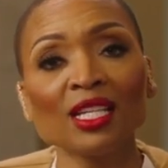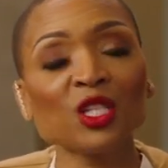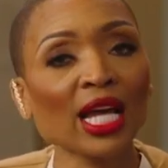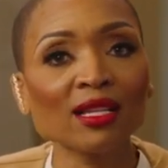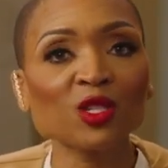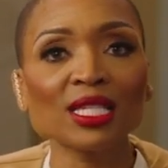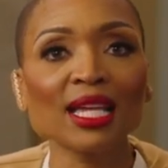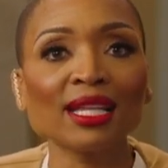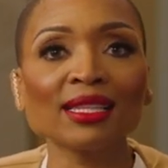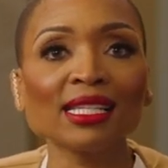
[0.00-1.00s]
Challenges
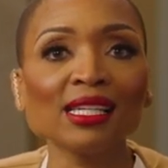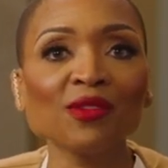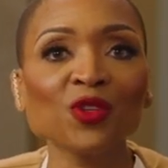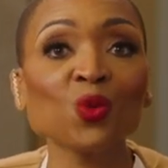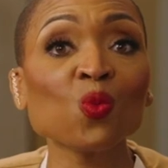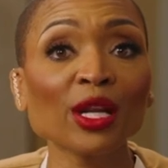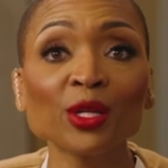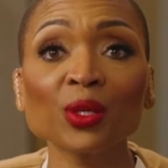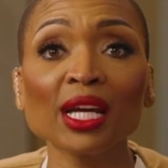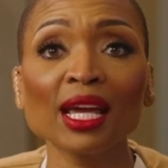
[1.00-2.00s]
that leave you
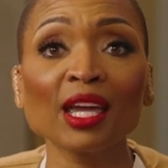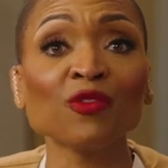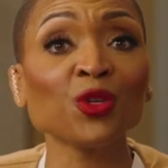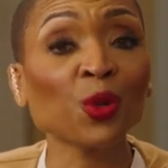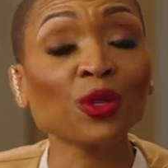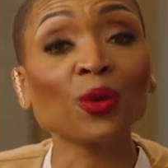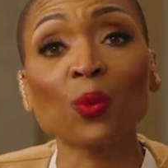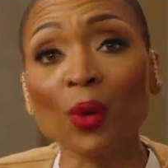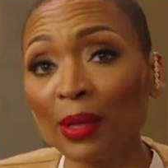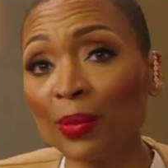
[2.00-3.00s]
wondering if you're the
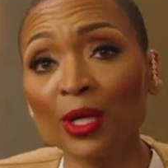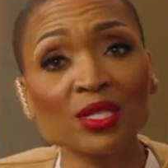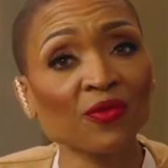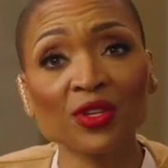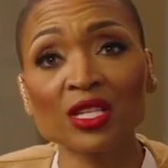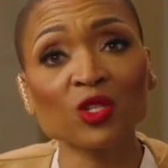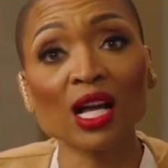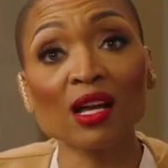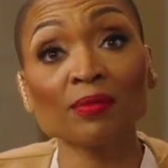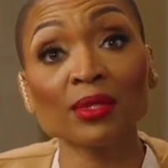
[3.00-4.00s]
right person for the
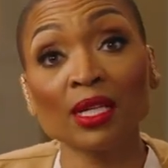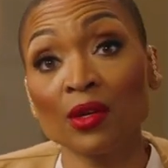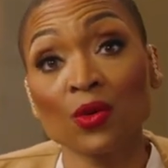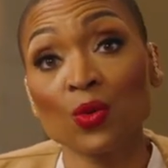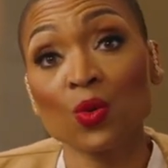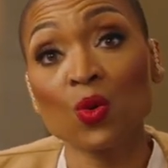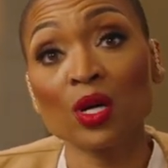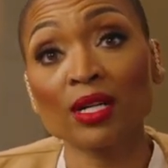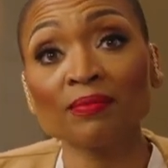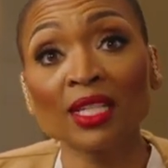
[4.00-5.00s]
job
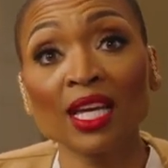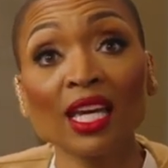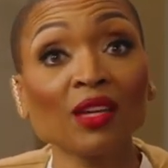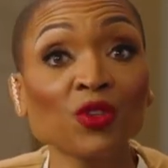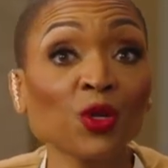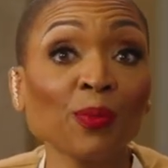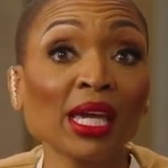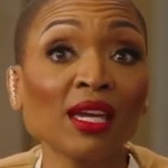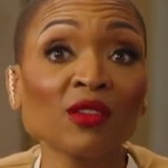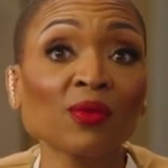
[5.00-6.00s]
or if you're
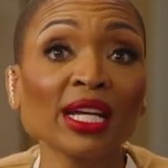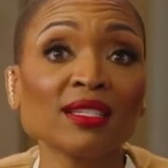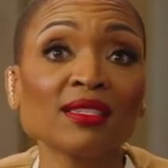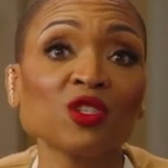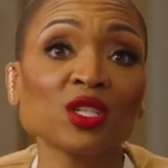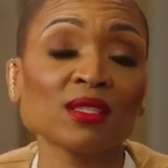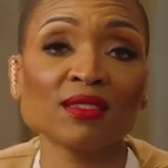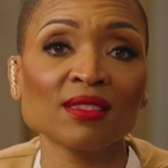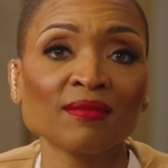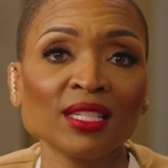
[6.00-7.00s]
making the right
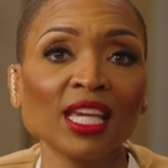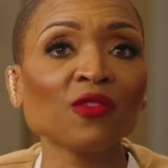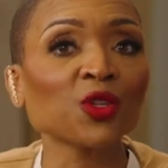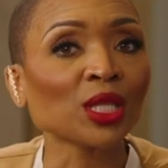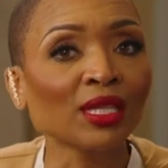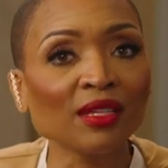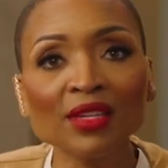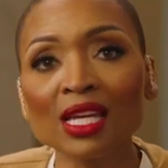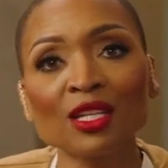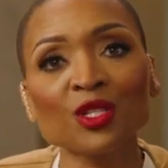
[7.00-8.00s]
decisions, if you're
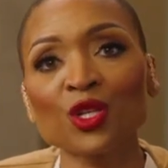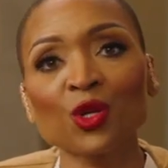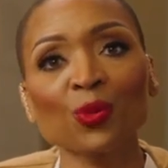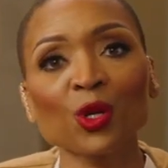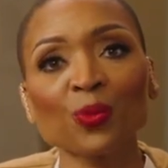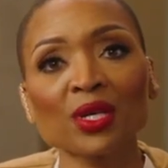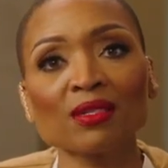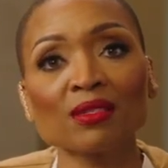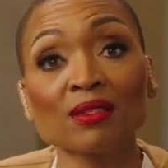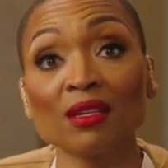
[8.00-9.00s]
living into your
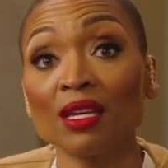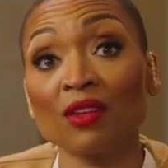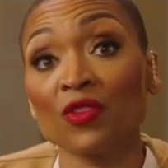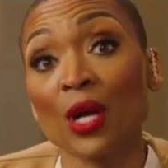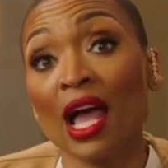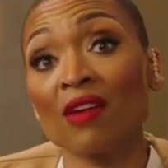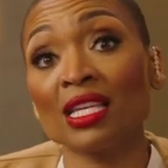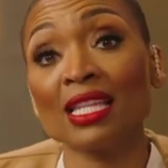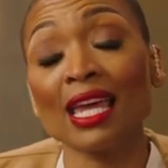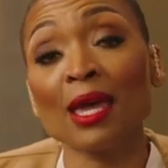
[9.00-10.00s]
purpose, if you're
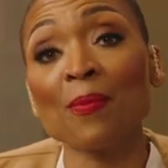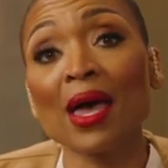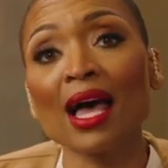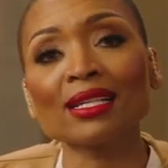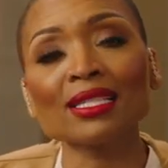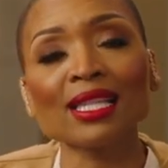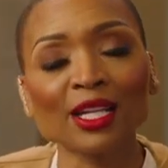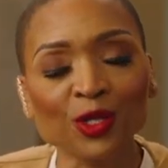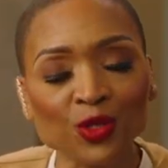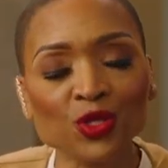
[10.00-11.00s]
having the impact
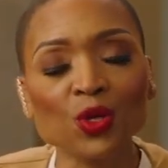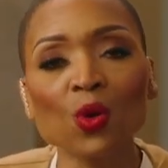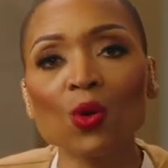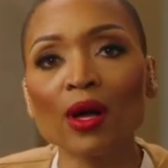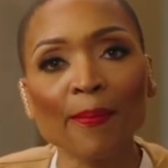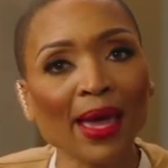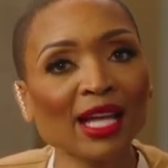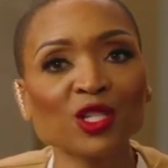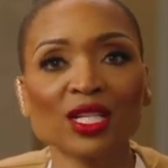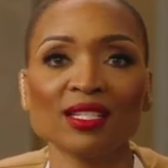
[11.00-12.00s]
that your soul
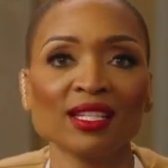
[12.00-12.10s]
imagined.